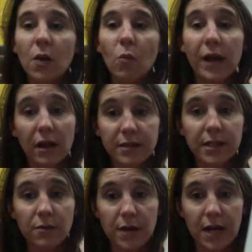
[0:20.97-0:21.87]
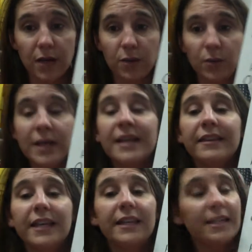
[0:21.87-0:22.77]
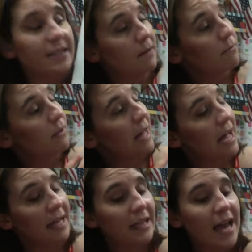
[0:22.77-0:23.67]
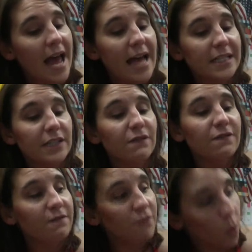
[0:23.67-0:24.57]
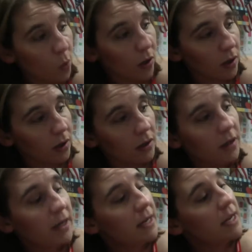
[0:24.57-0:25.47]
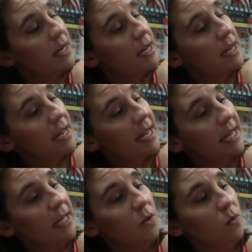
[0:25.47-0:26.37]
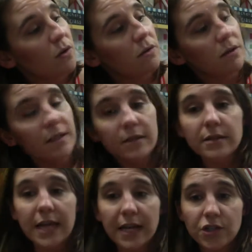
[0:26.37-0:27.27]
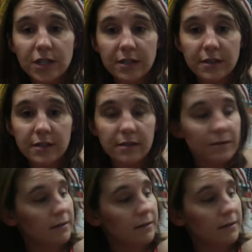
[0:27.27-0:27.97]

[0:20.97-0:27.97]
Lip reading: We also know that this number line has 4 equal sections.